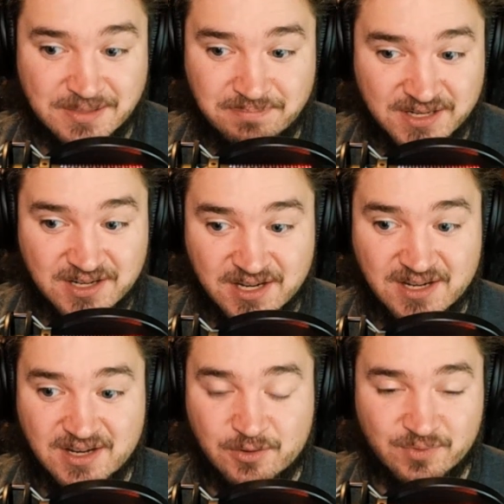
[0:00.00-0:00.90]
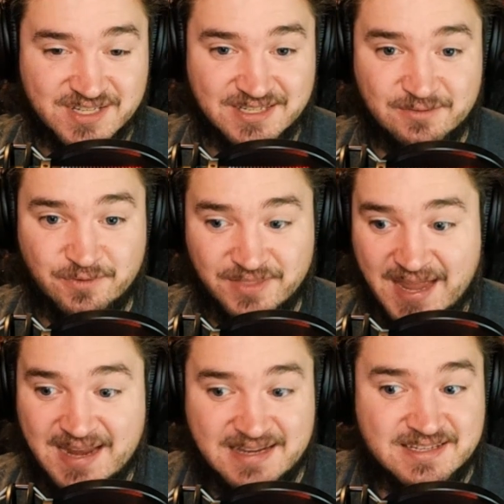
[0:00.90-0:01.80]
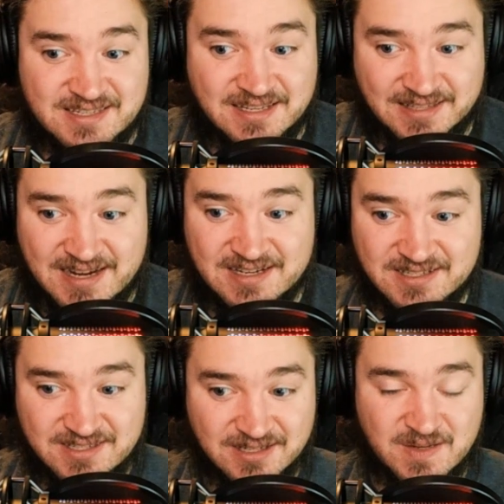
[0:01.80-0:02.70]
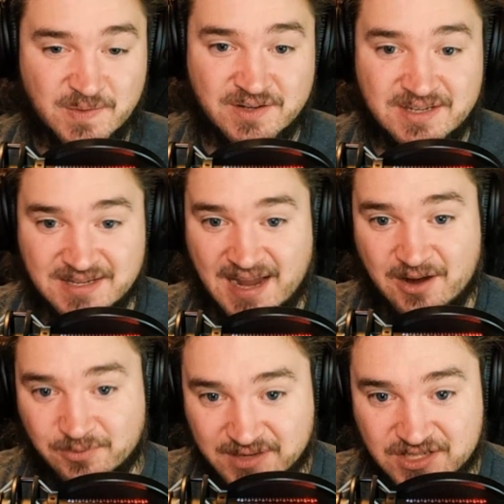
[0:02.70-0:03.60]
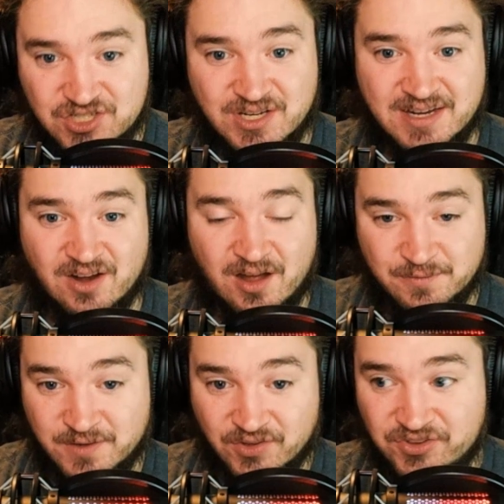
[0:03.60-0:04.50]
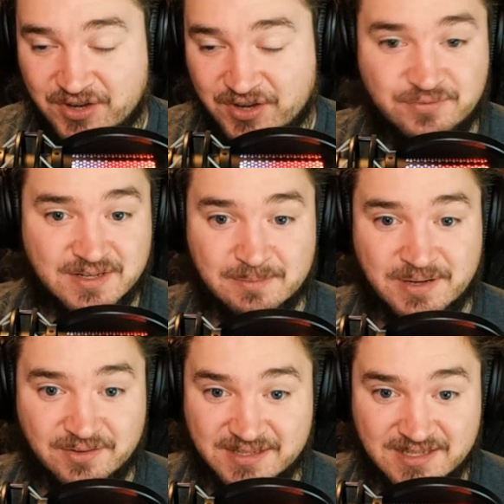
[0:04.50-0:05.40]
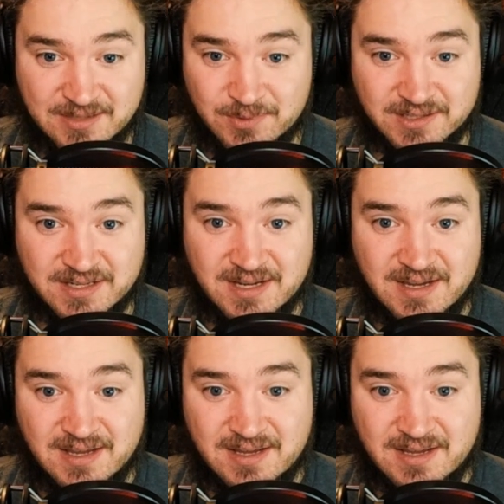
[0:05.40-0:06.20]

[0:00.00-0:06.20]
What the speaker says: And a big reason for that is Atlanta's community outreach and off-field stuff. And apparently he really